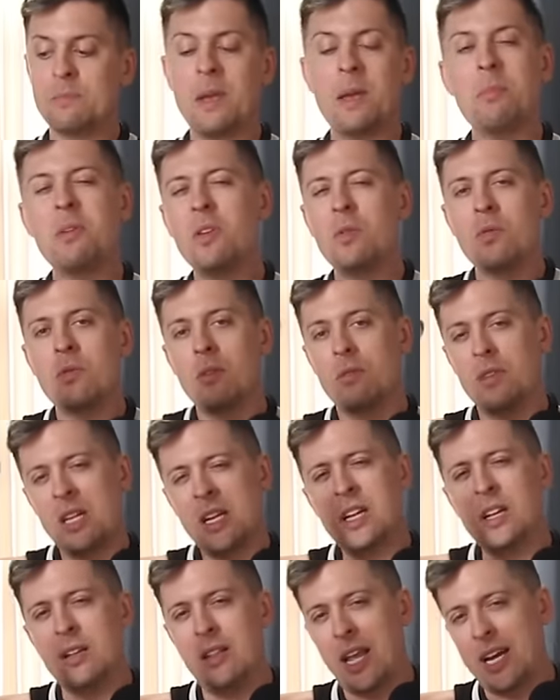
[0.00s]
Maybe you
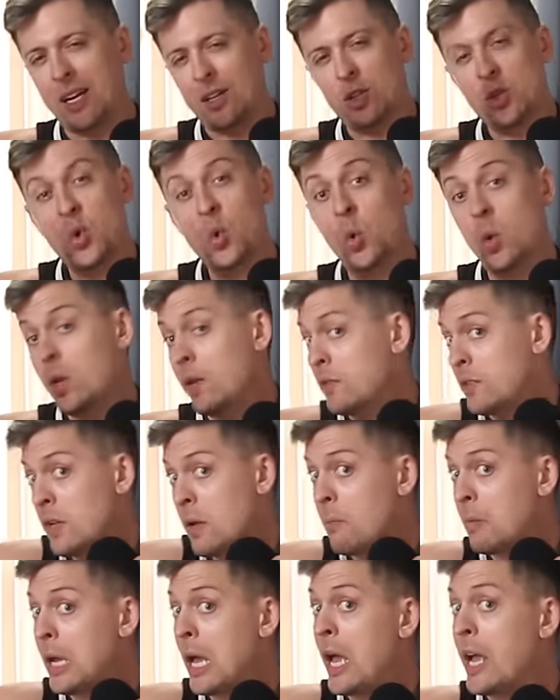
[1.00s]
need a, like a tool of
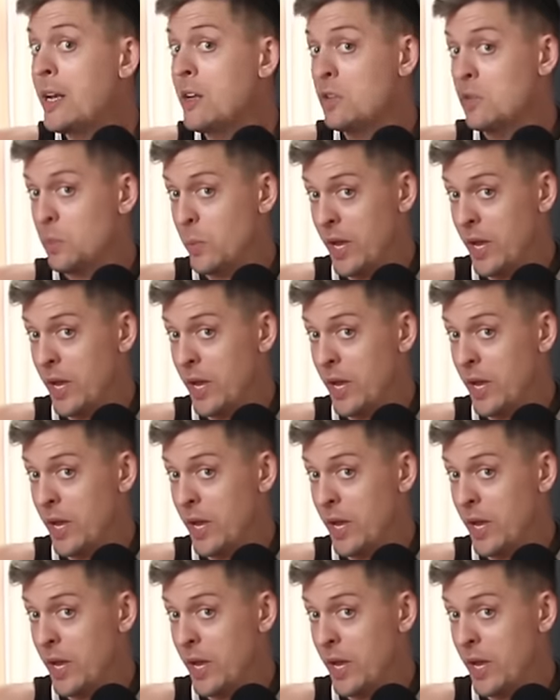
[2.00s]
some kind as